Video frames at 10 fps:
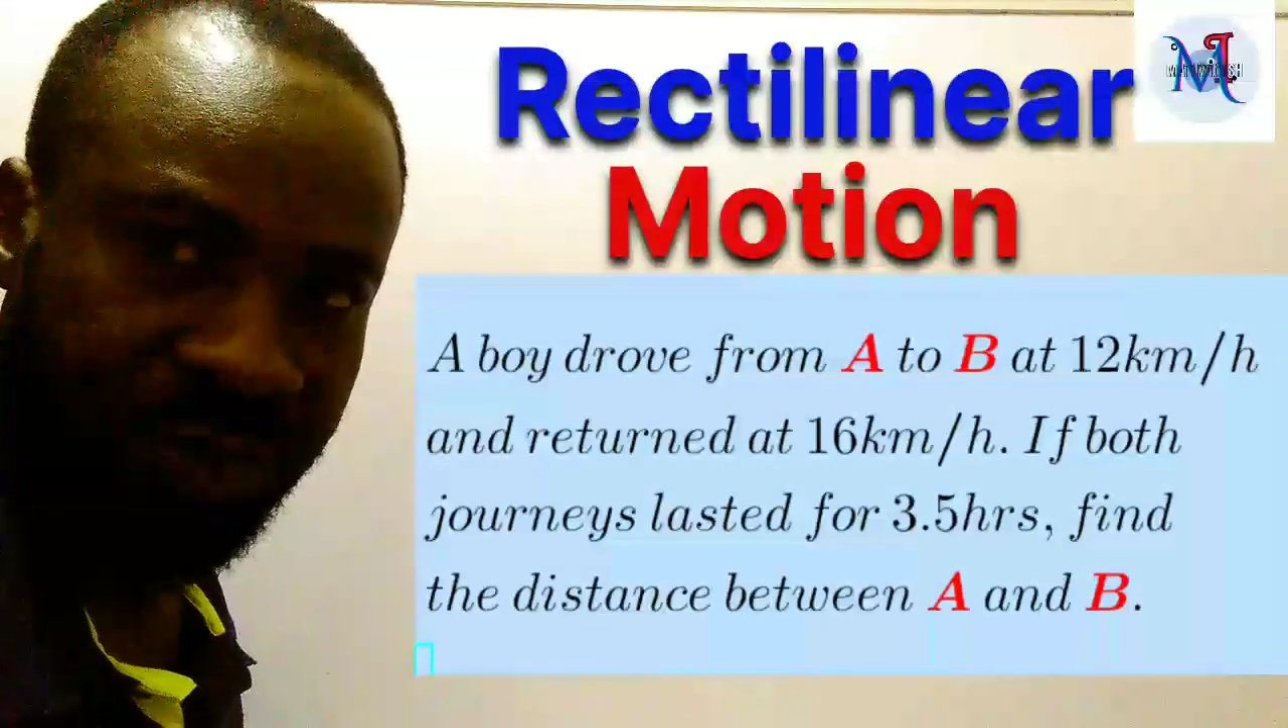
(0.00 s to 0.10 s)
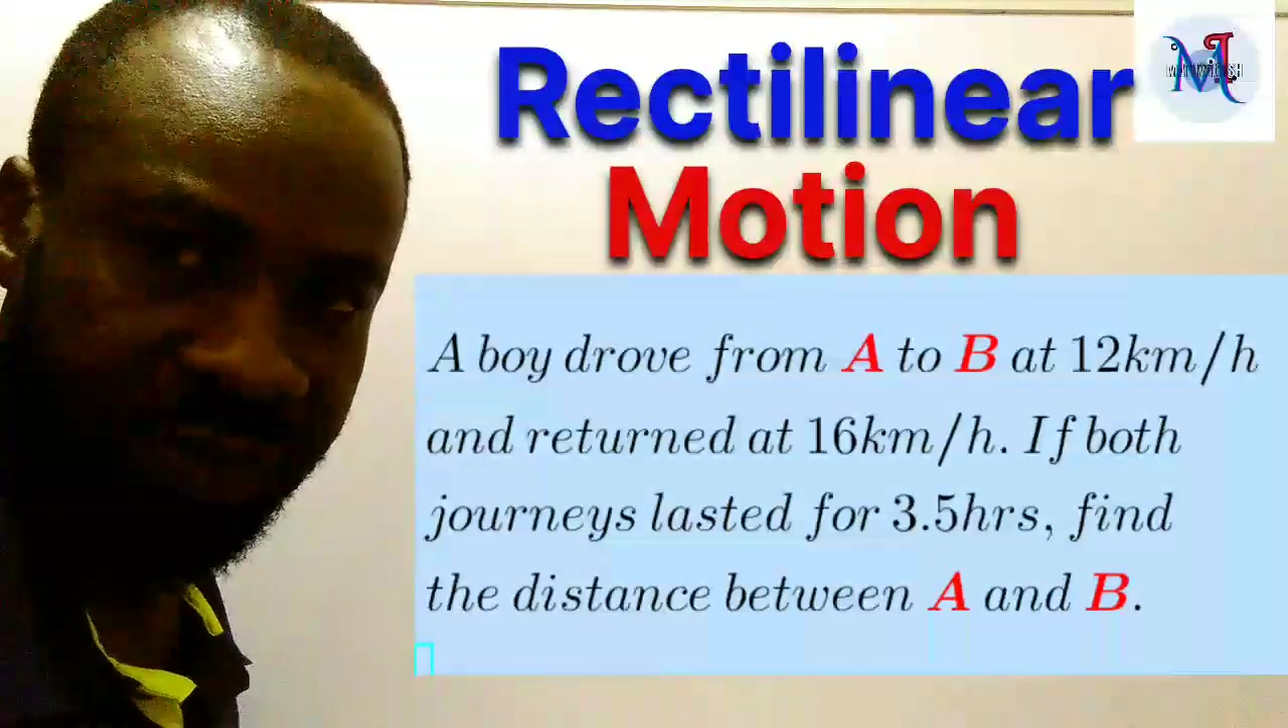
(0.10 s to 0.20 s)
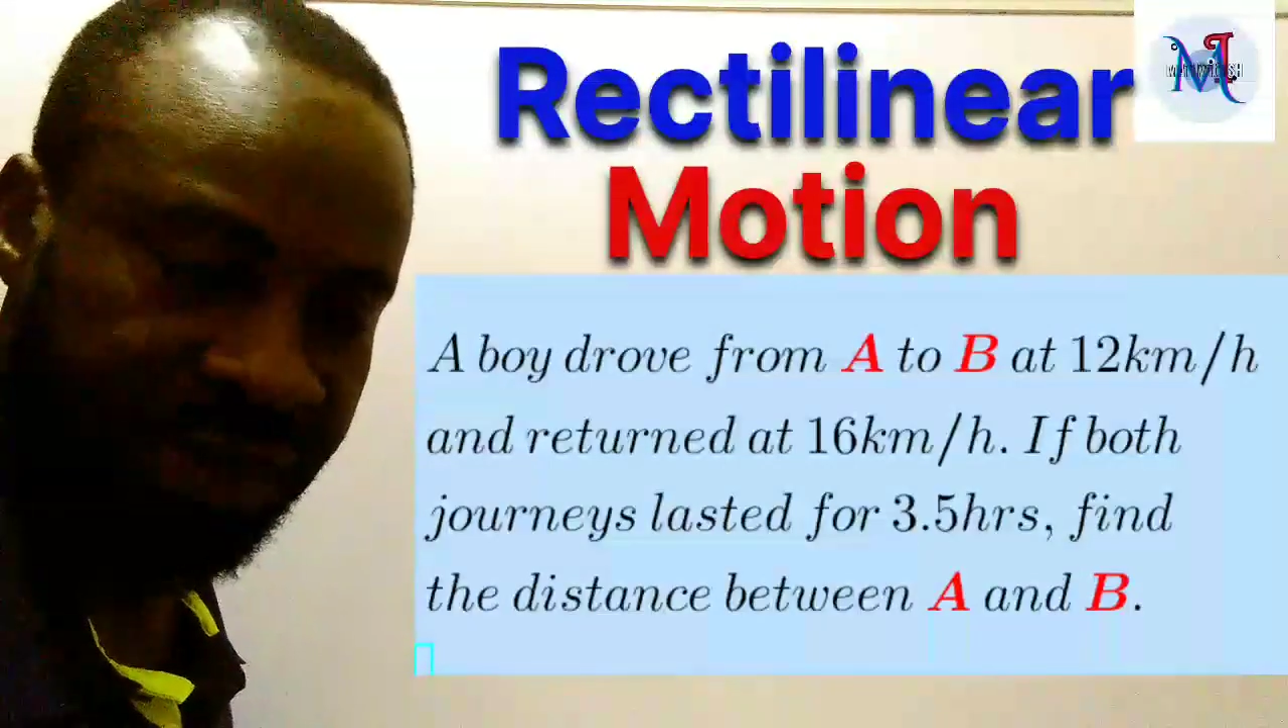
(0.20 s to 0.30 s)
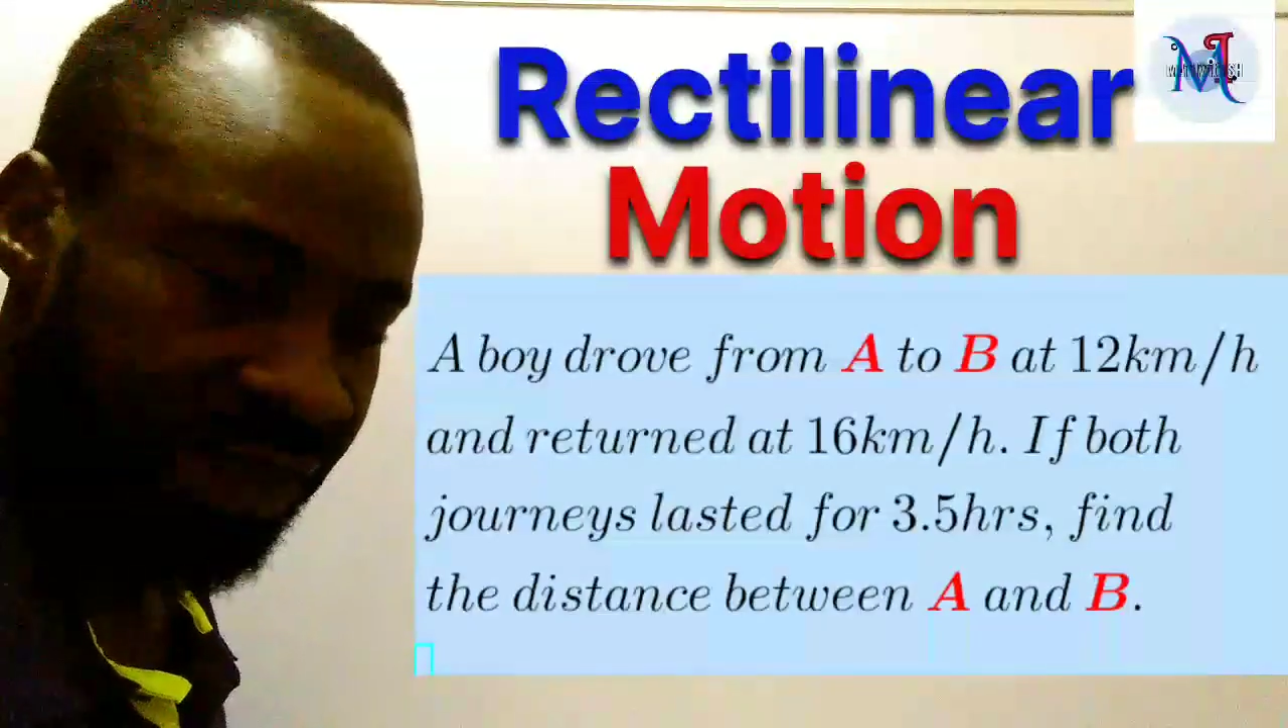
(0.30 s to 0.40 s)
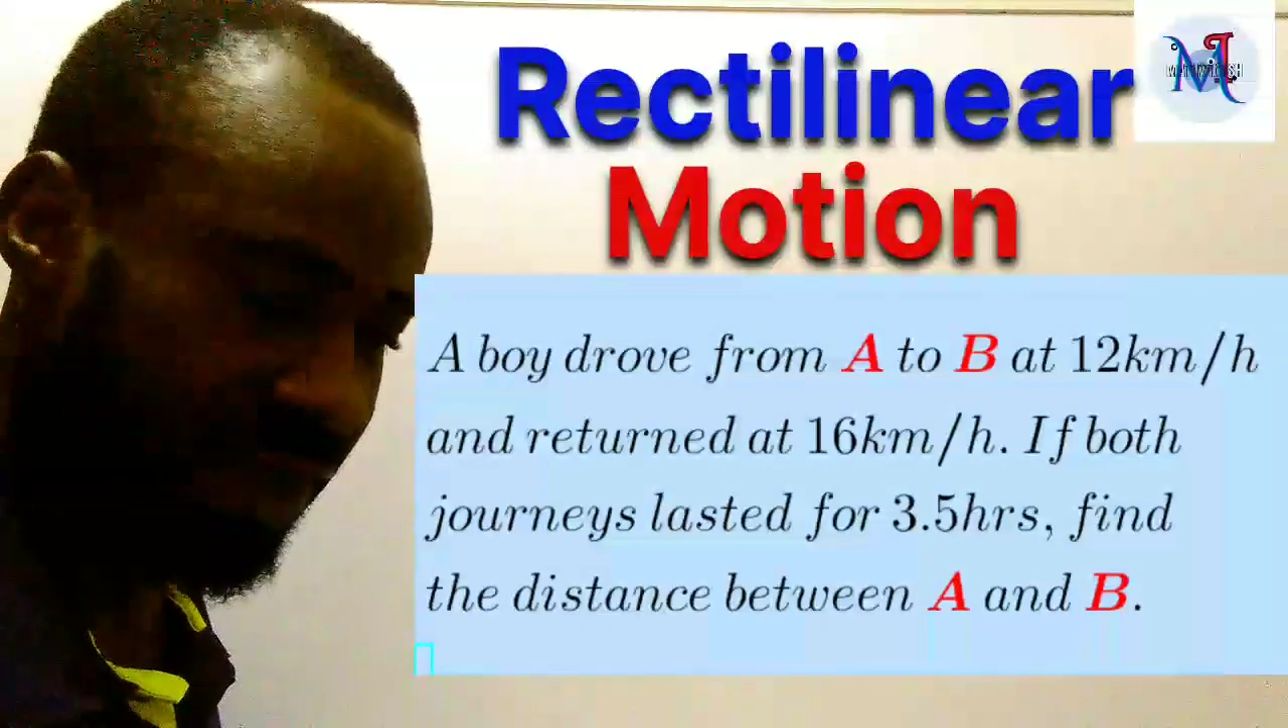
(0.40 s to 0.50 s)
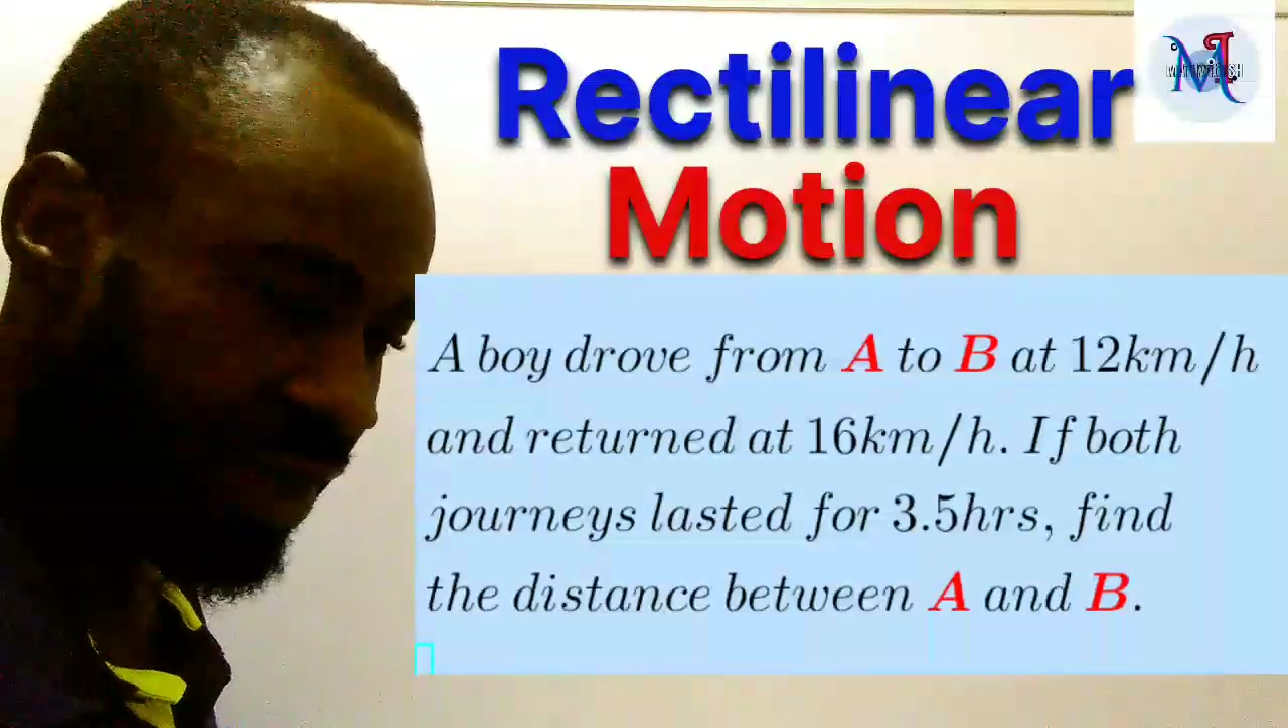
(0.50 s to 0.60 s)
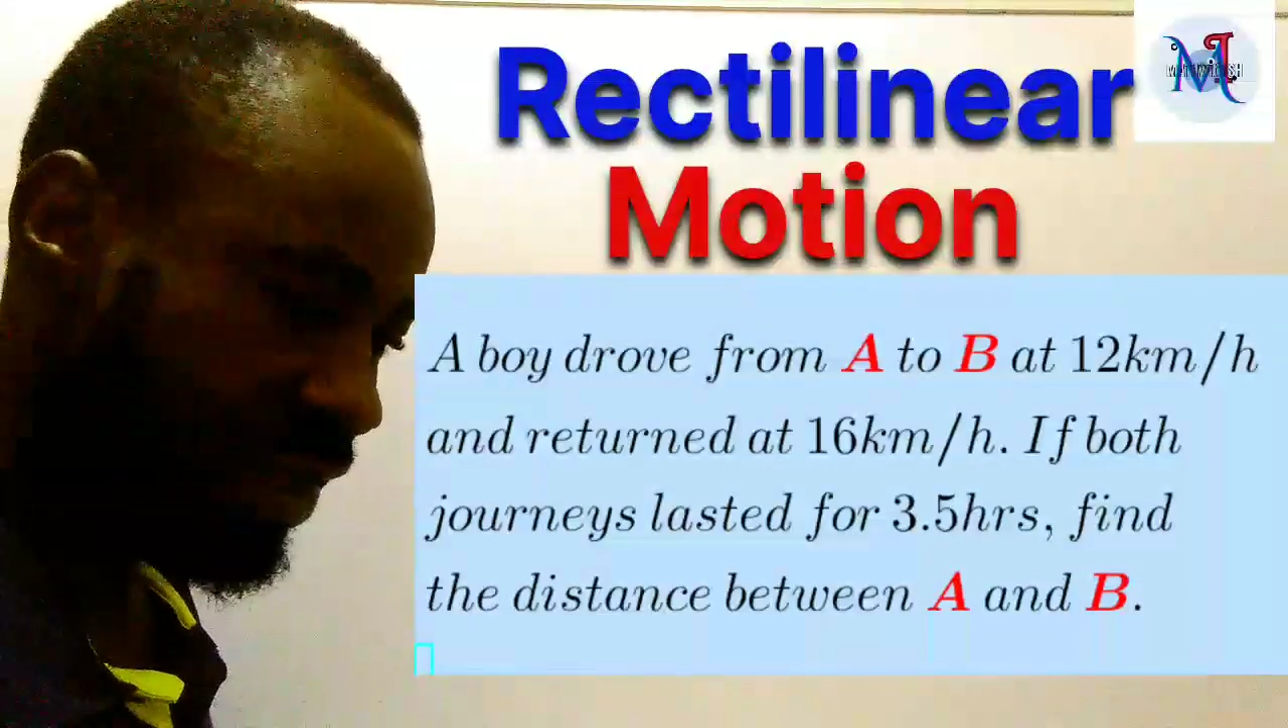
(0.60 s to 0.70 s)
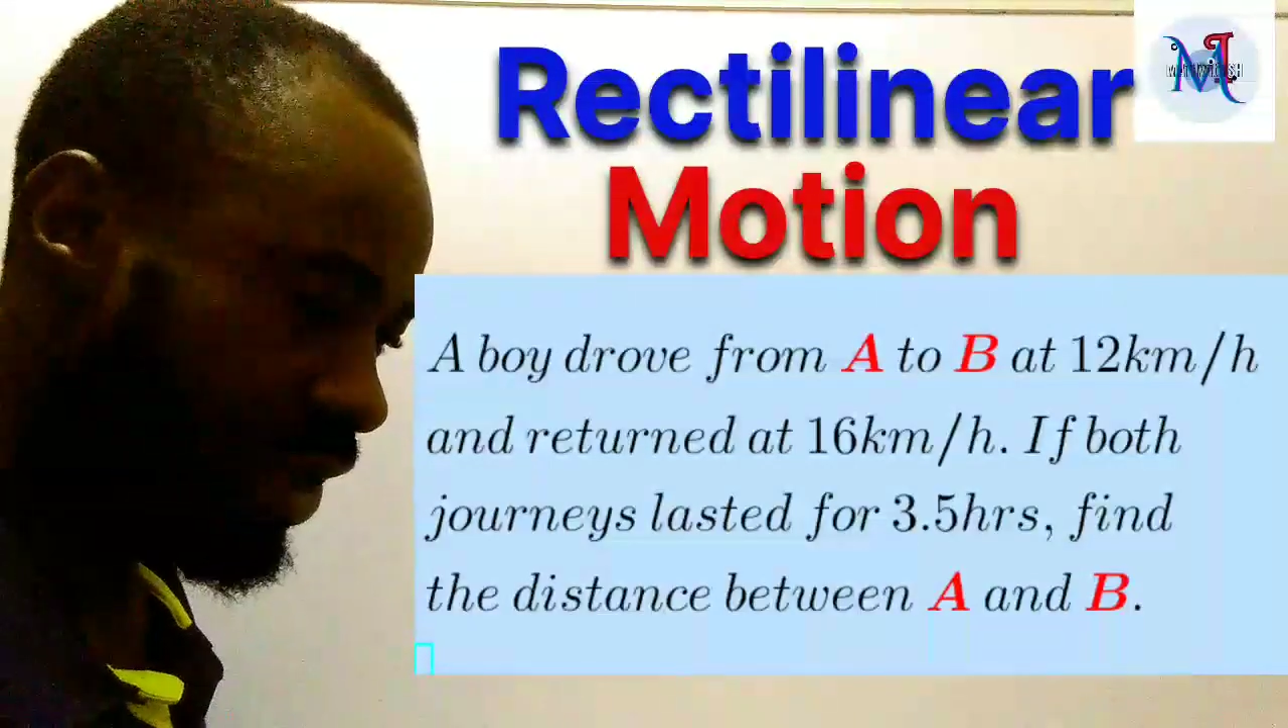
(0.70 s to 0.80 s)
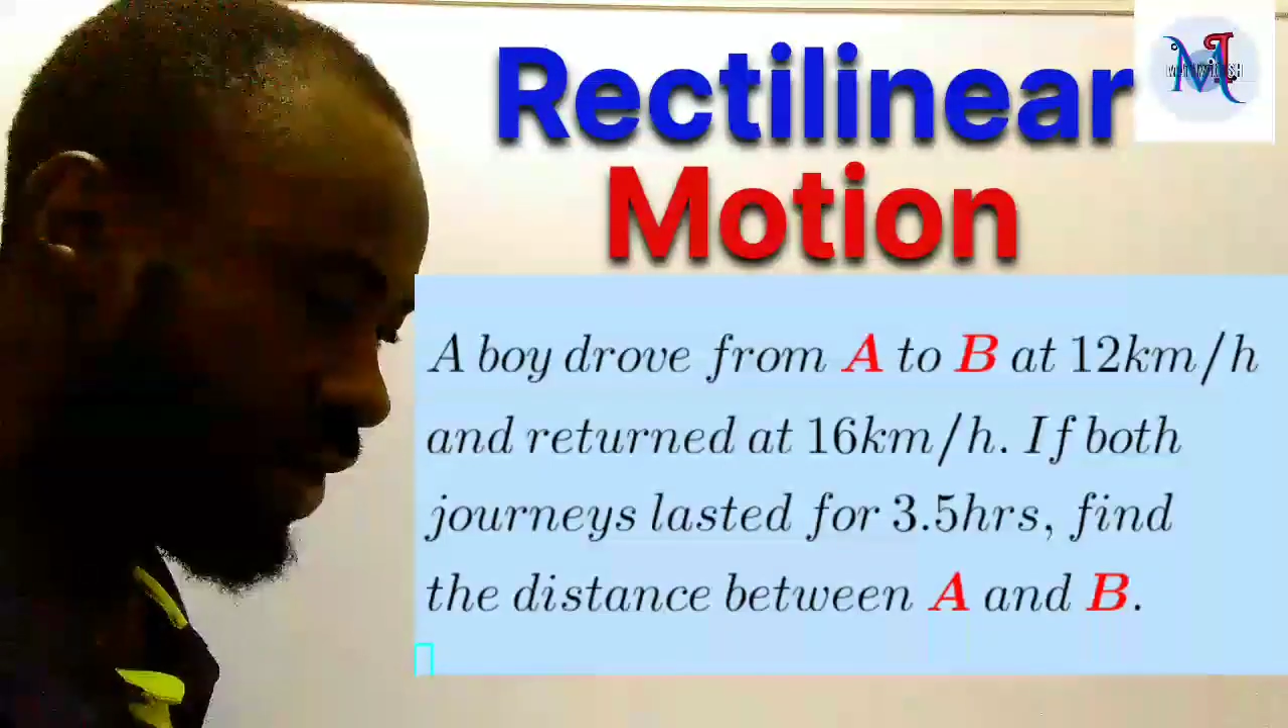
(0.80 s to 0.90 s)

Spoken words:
posted earlier.